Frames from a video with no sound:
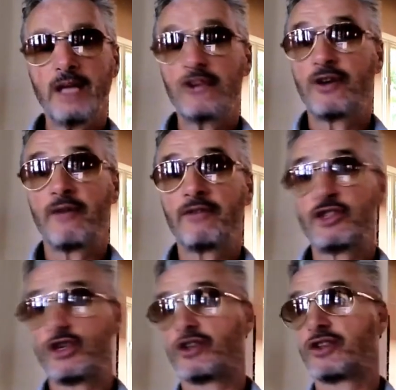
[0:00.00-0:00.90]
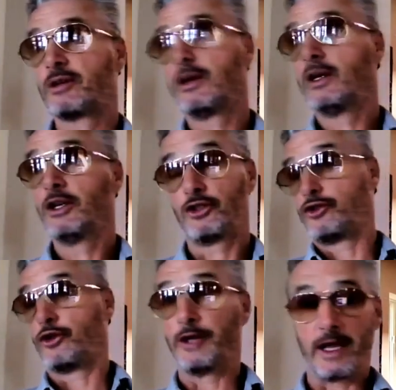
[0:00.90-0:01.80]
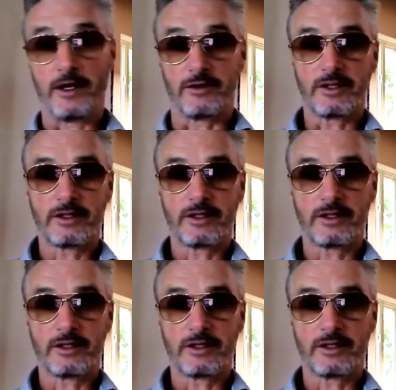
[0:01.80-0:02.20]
And Trump was too dangerous.